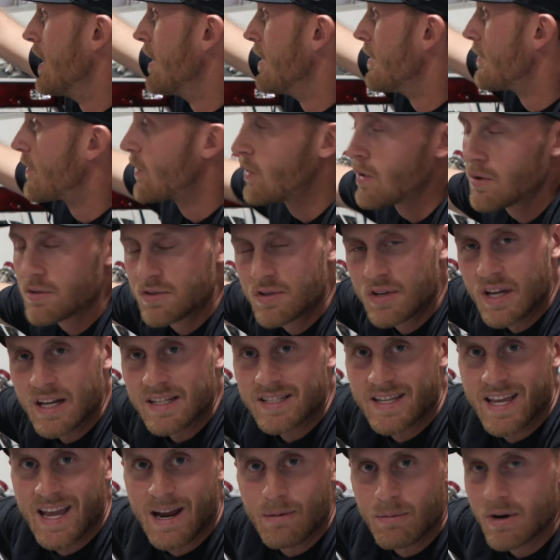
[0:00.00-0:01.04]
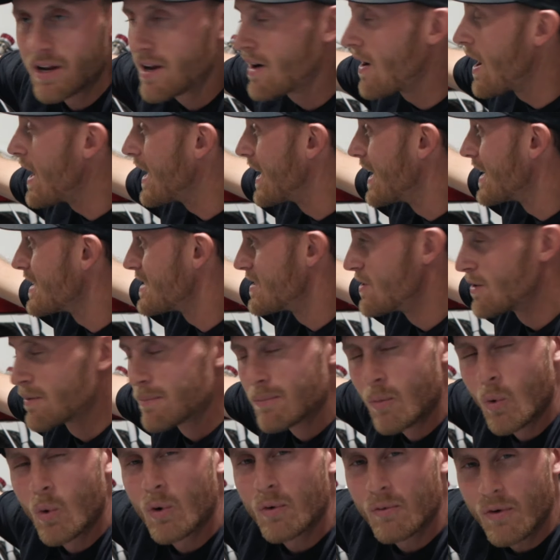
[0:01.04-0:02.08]
For those who guessed camera gear, I guess you're
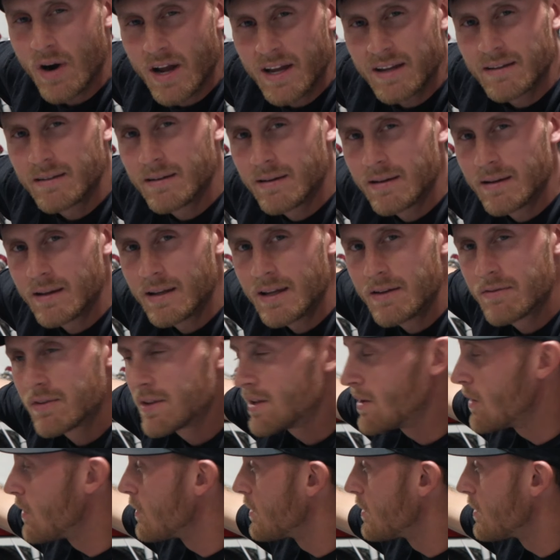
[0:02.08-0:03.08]
more right, even though